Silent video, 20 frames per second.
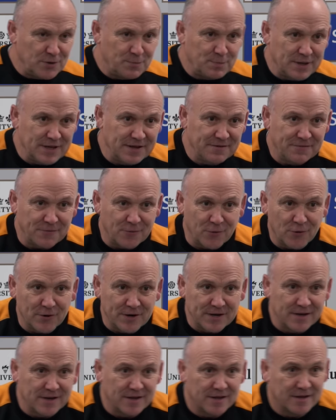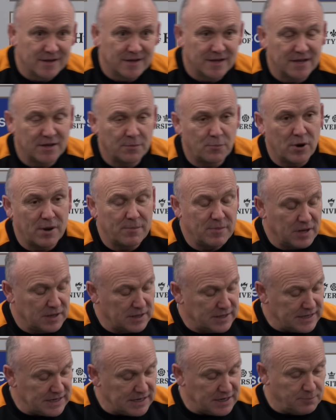play for in the Premier
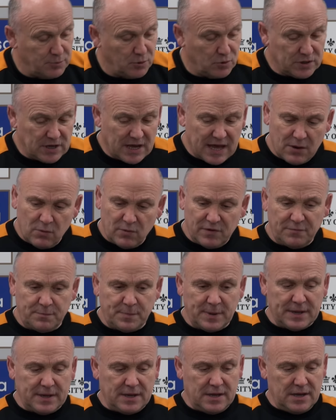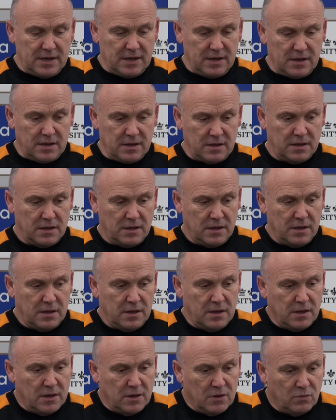League. But yeah, we've been
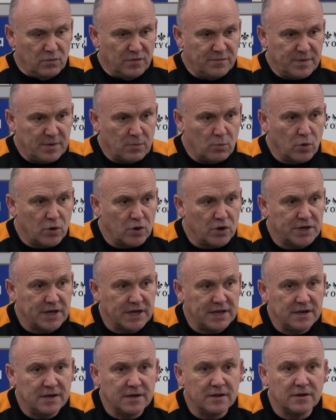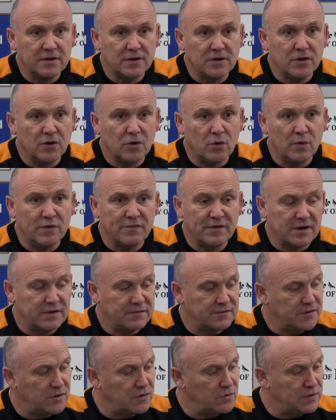working. You know, we've had
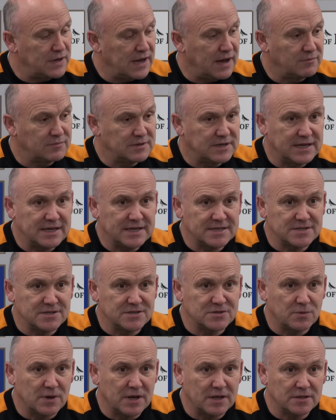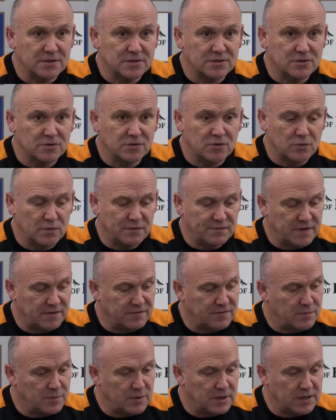a few down days as well, so we've
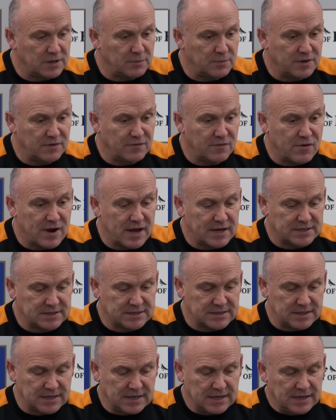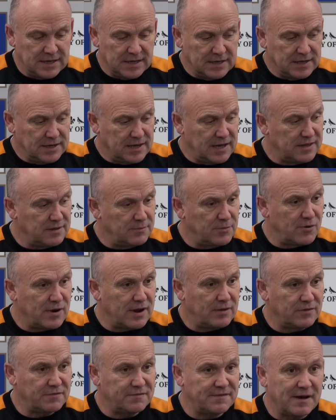given them a little bit of a rest, get them
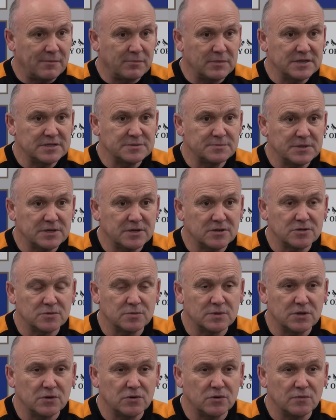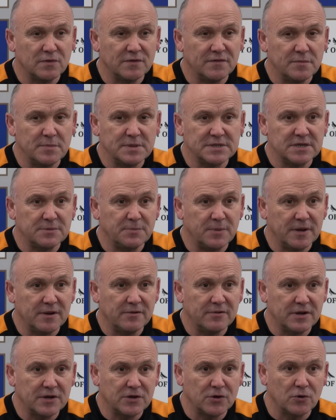around the families because we know we've a busy
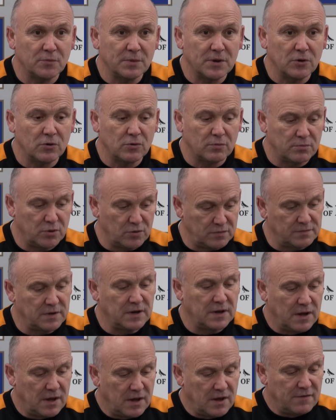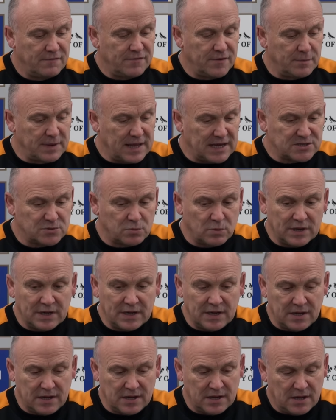period coming up. But from last
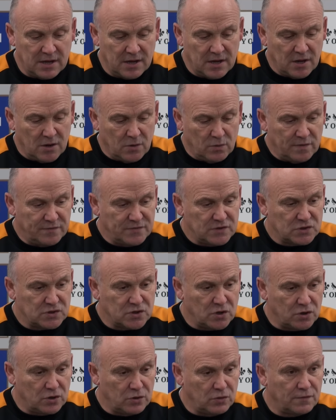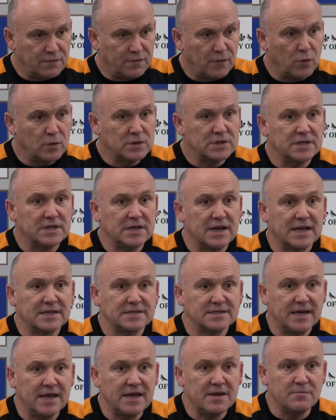week, we've just got to look forward to the
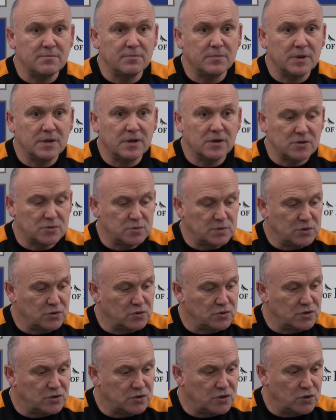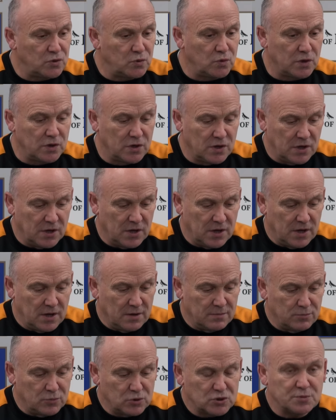next game because we couldn't do
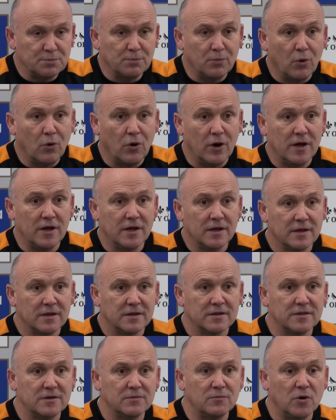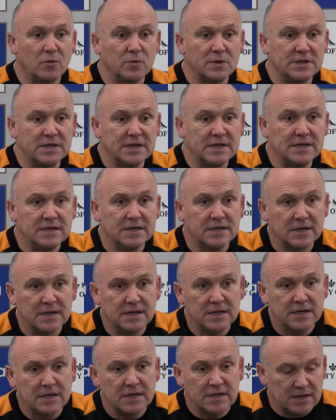much more than what we did
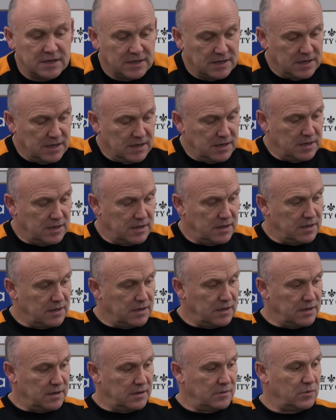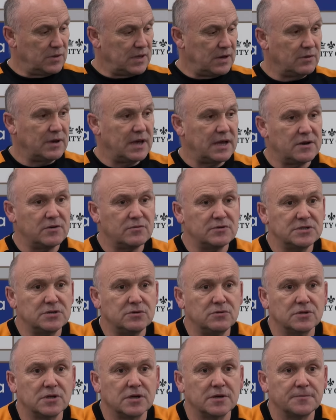without getting a
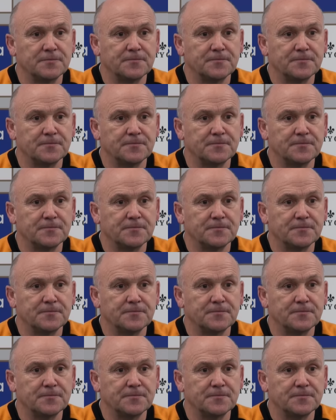result.